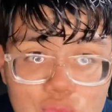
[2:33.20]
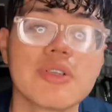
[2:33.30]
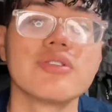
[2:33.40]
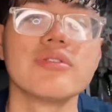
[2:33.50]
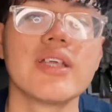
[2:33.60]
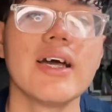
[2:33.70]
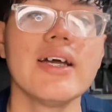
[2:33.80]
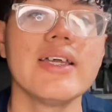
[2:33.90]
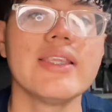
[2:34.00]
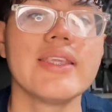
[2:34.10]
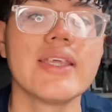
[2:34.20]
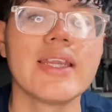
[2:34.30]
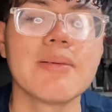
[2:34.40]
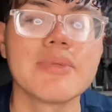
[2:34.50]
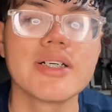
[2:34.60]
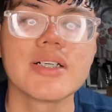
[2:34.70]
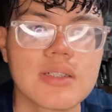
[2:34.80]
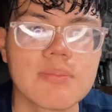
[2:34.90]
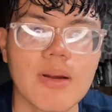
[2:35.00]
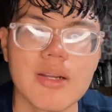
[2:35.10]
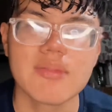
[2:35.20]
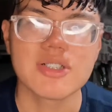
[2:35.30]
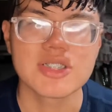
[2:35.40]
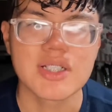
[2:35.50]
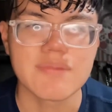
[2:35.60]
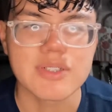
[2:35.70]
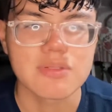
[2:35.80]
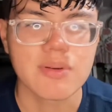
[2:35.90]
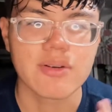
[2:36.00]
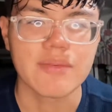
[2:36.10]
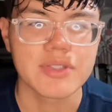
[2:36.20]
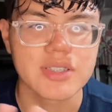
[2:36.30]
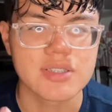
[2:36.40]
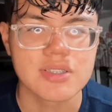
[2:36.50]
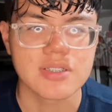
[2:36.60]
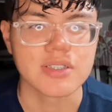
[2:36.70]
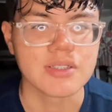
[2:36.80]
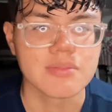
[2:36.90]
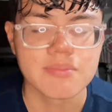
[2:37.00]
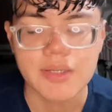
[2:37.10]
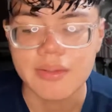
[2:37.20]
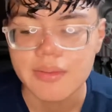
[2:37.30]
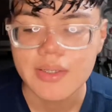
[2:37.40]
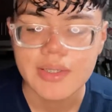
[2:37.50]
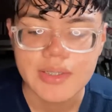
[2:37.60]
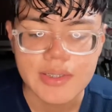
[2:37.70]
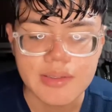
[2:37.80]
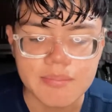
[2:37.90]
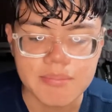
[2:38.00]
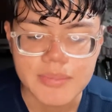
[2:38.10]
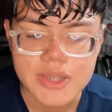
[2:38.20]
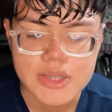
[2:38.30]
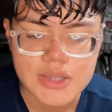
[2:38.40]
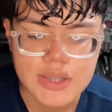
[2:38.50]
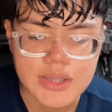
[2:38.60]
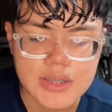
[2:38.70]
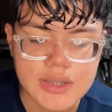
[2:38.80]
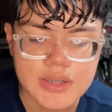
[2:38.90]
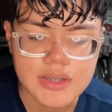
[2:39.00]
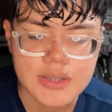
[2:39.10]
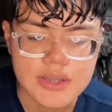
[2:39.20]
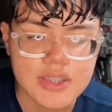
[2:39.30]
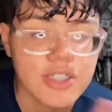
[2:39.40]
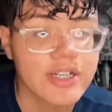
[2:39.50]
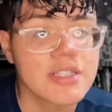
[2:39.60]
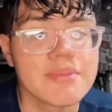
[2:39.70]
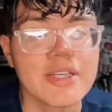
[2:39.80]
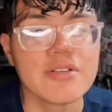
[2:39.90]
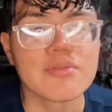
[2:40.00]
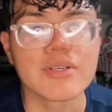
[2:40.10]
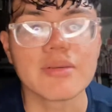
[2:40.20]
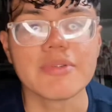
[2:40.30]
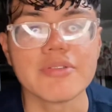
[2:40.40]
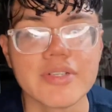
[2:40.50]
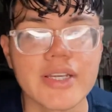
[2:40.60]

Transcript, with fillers: go do that, and then I'm gonna probably watch Netflix while everything's cooking. But basically, in today's menu, we're gonna be doing